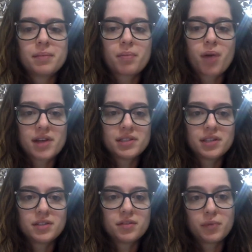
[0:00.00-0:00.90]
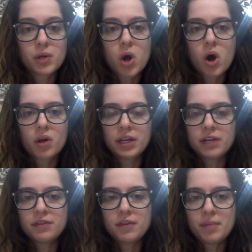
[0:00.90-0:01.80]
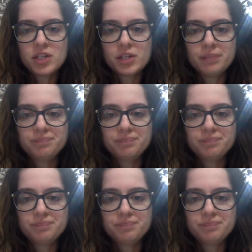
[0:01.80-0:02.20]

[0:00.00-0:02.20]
process of recalling information.